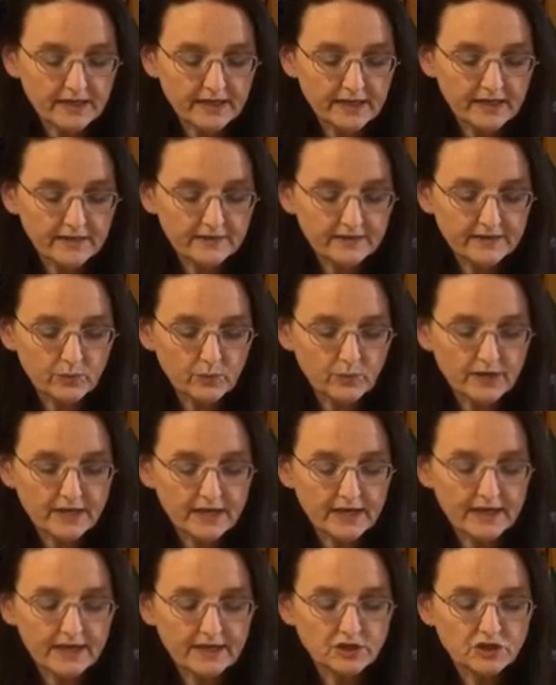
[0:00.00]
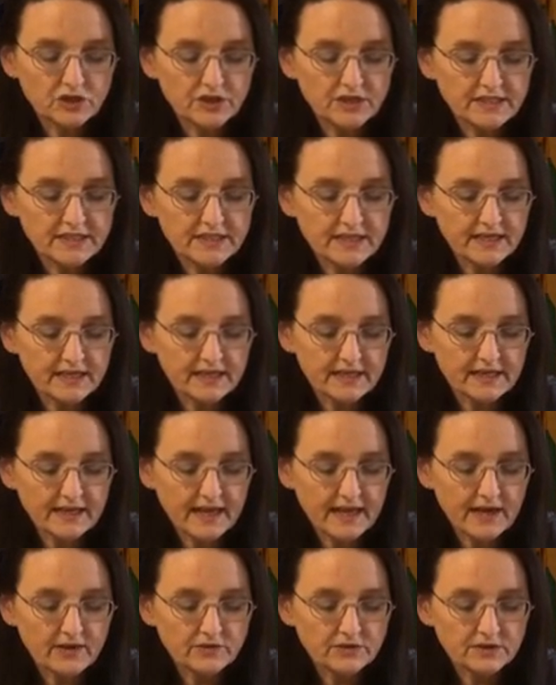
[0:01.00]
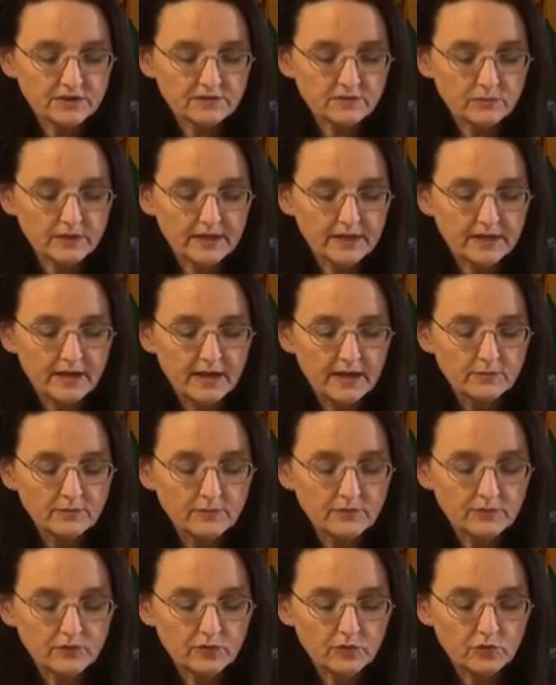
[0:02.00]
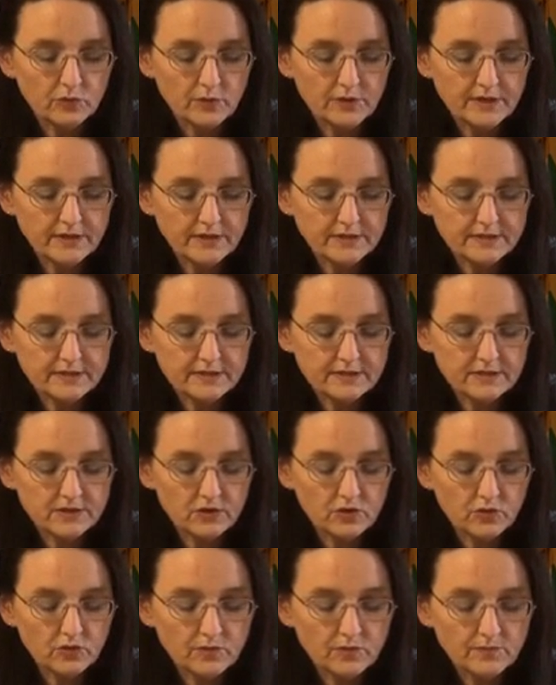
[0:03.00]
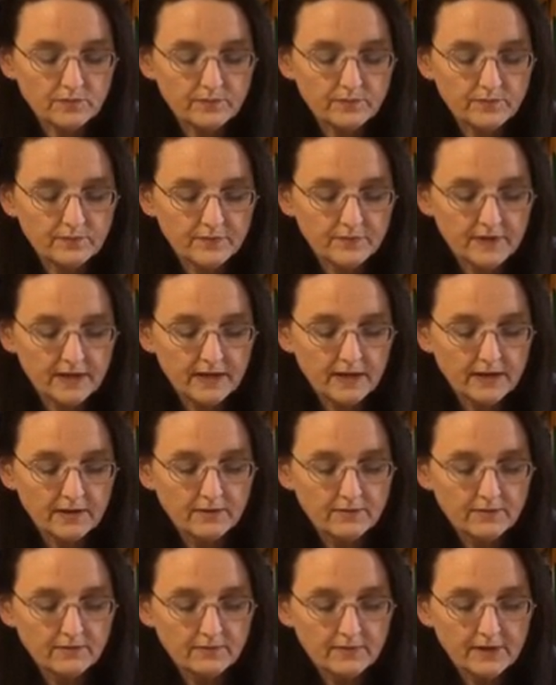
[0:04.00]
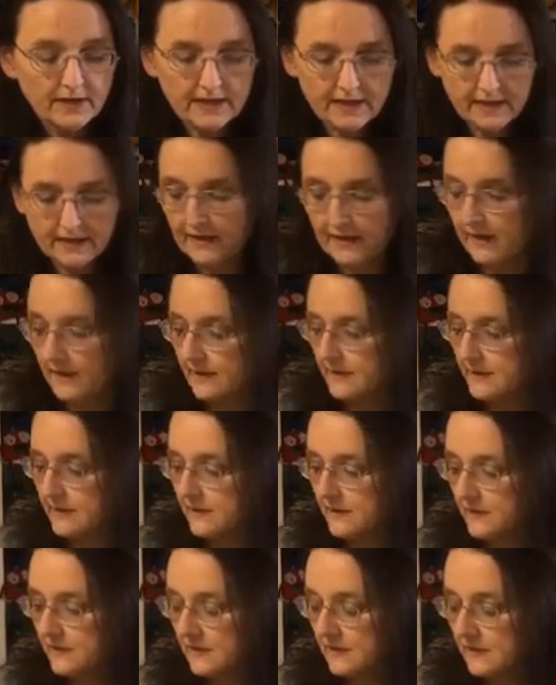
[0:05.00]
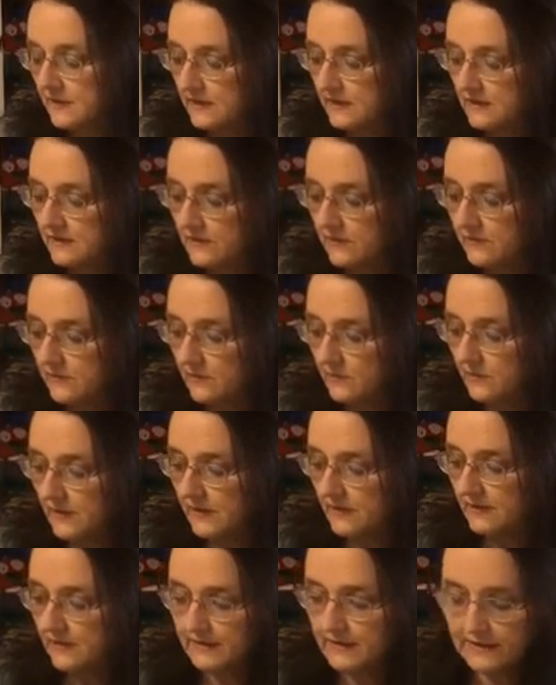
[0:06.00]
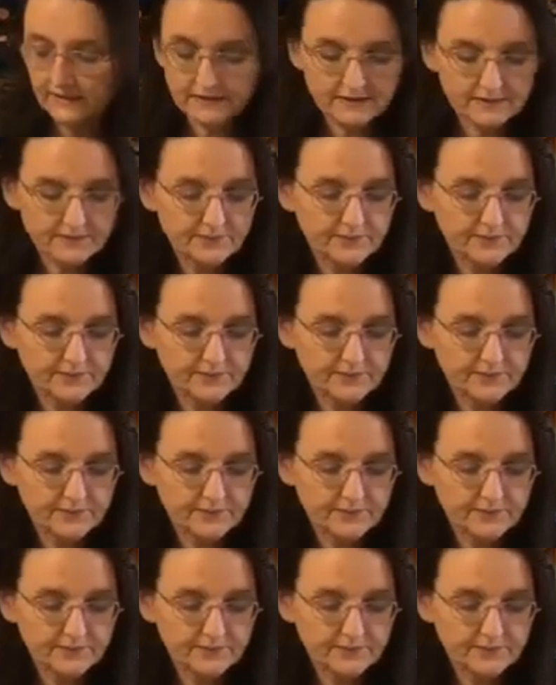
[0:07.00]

in that we can actually take it out as well before we sew. And just get it in that.